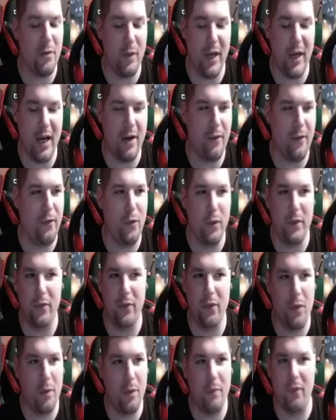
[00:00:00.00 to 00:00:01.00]
got a fully
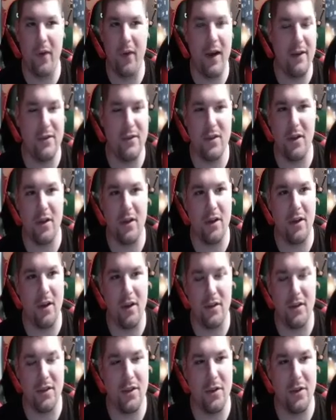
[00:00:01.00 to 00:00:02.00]
formed 5-star
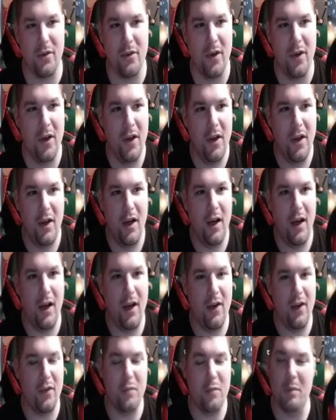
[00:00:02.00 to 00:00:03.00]
also
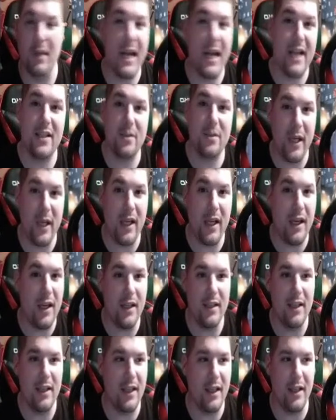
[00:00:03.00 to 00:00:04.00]
uh, from last week,
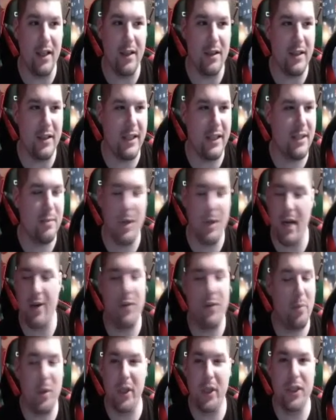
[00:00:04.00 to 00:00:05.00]
uh, like some kind of
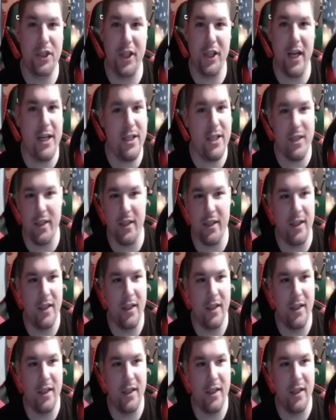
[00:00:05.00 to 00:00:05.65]
appreciation